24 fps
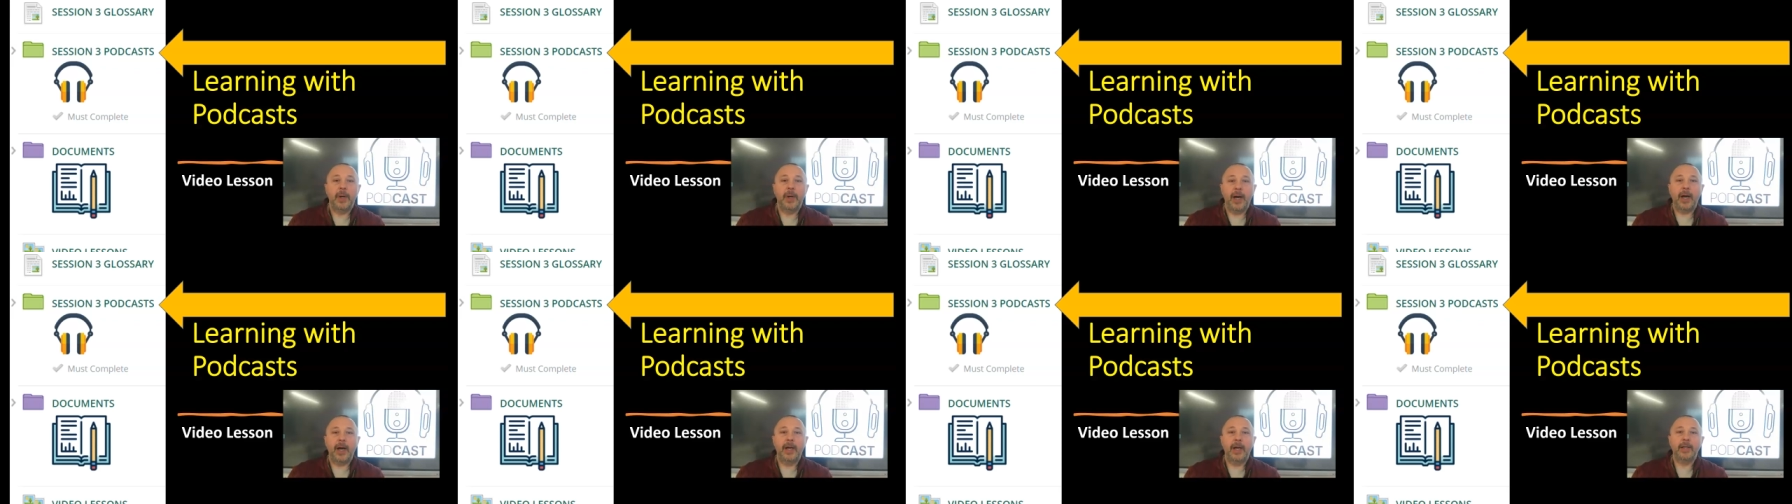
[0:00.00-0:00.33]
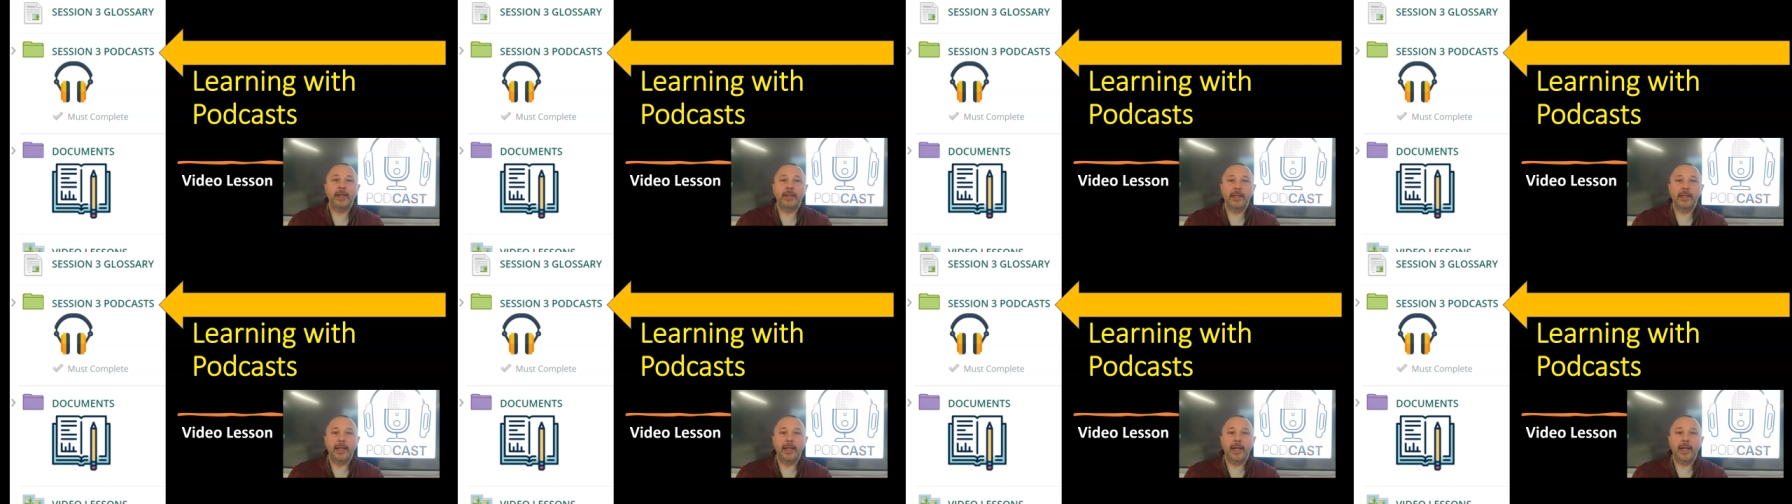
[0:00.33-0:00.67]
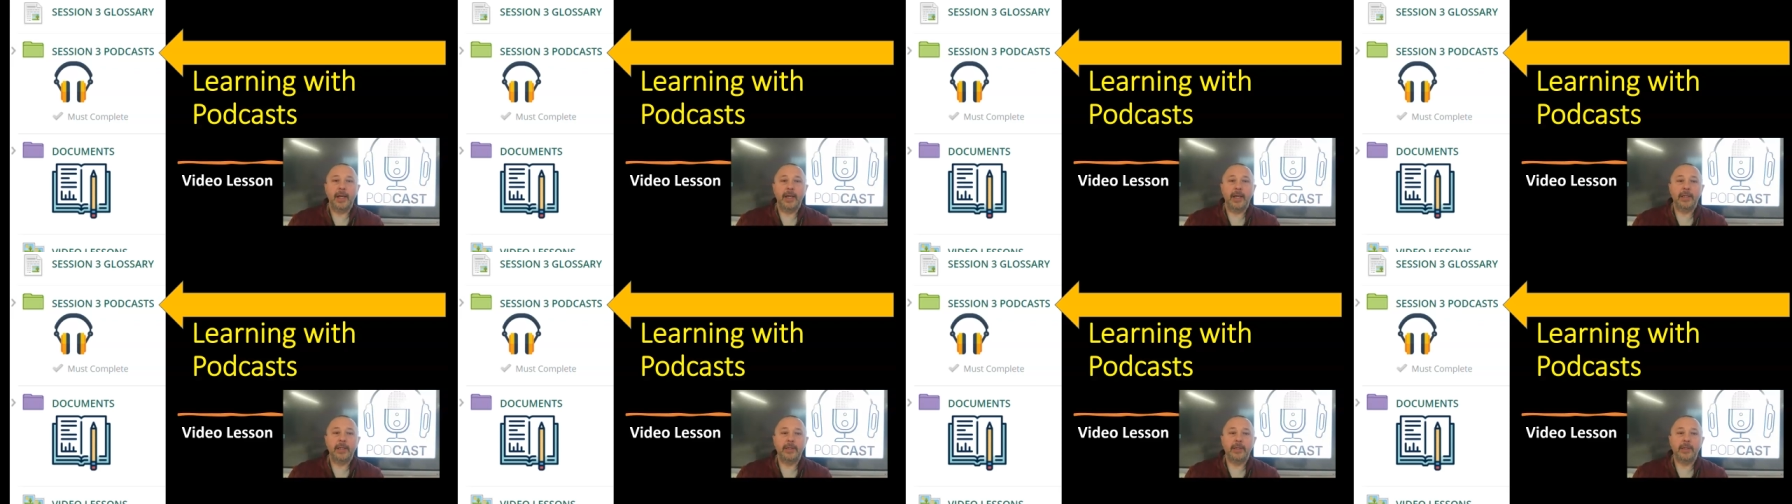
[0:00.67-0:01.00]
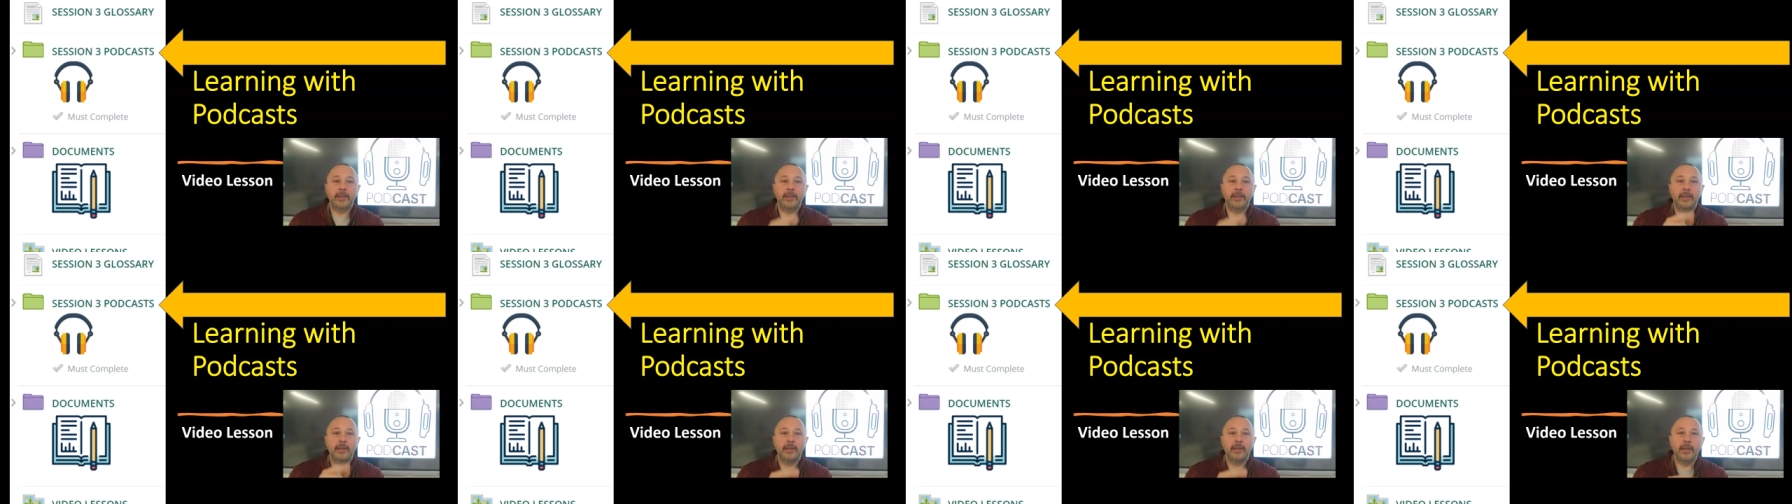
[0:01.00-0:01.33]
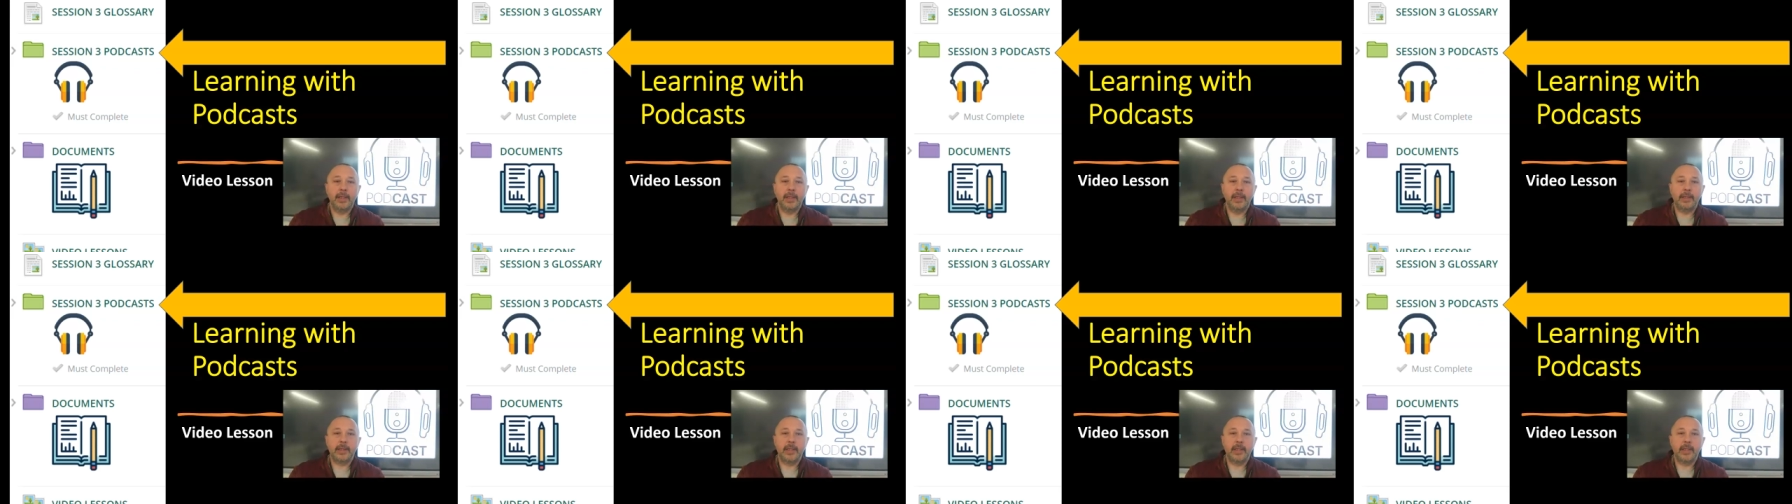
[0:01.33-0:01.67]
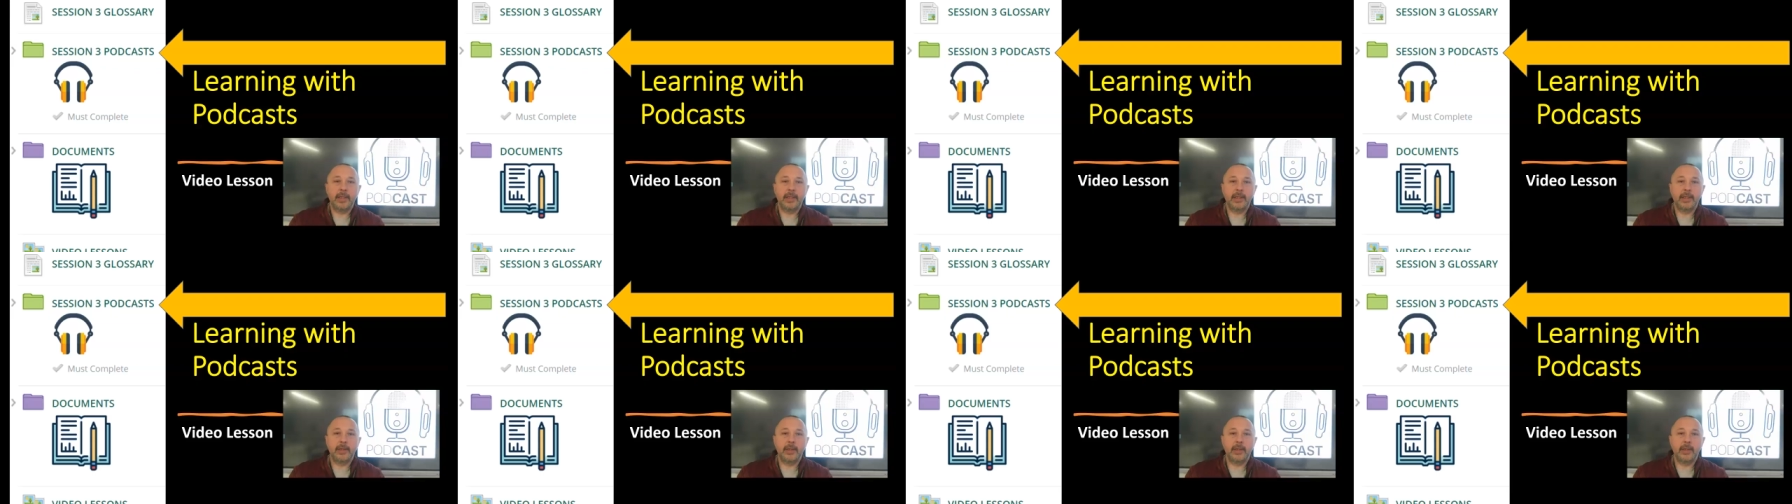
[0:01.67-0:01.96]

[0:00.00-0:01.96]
podcasts. Let's get